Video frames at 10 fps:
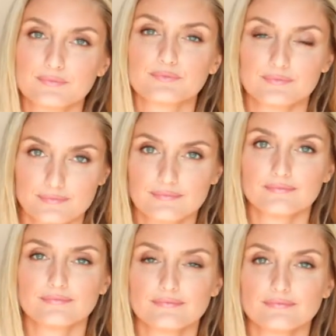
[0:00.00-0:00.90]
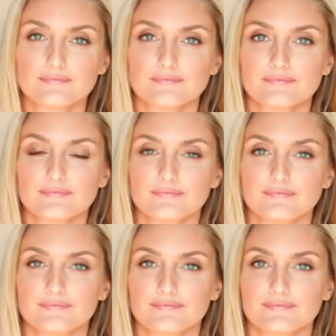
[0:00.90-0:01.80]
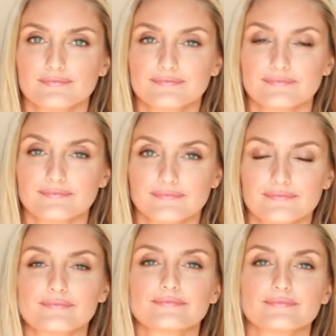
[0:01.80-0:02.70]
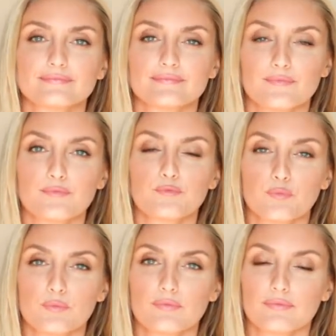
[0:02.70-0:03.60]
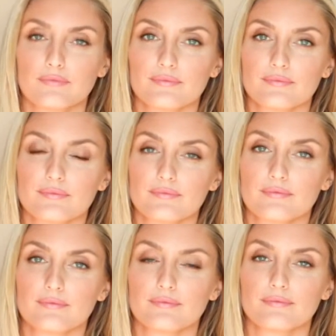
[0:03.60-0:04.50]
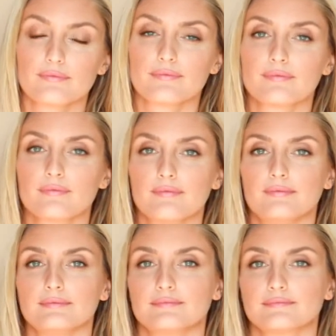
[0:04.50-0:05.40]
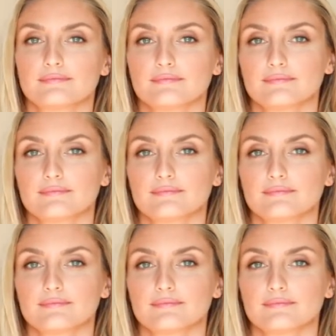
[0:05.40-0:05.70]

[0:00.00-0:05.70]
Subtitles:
(silent)